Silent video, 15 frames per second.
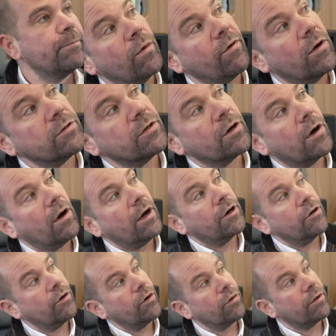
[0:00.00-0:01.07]
We've also got
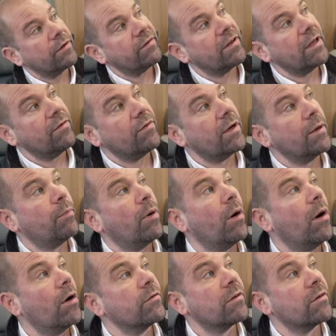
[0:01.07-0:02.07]
another TV port,